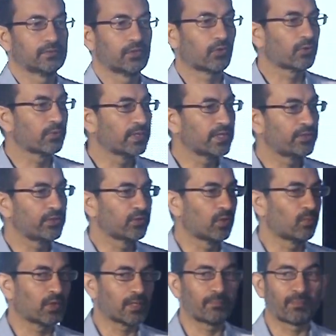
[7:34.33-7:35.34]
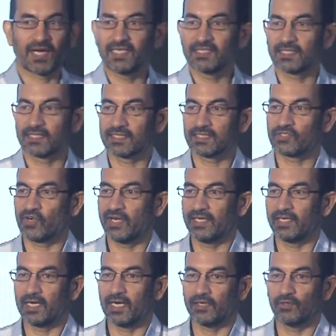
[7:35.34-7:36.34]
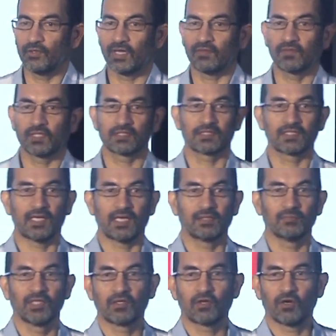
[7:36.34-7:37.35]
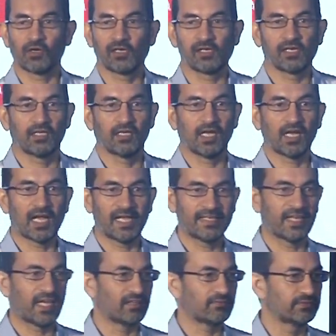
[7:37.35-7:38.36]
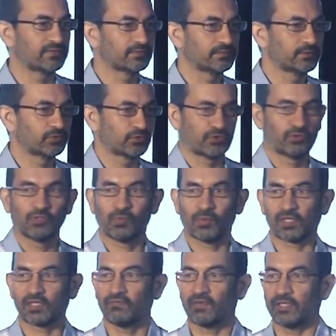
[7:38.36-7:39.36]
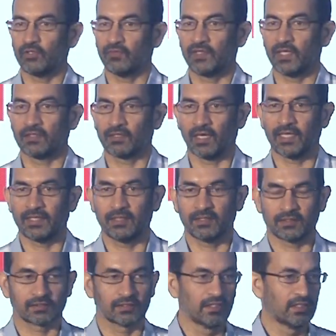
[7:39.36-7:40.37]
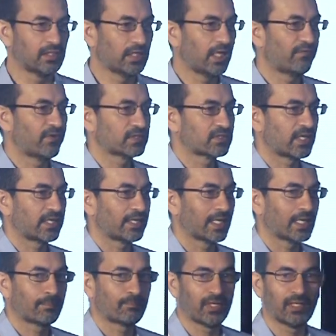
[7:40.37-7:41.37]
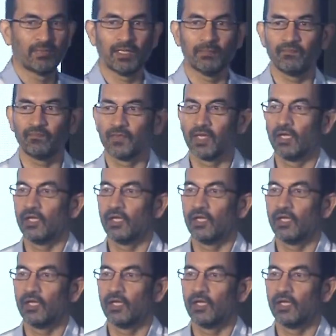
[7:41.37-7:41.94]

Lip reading: Not only do you know what price it is trading at, you have this animal called INAV, so you know what the value of the underlying is. If it's running at a premium,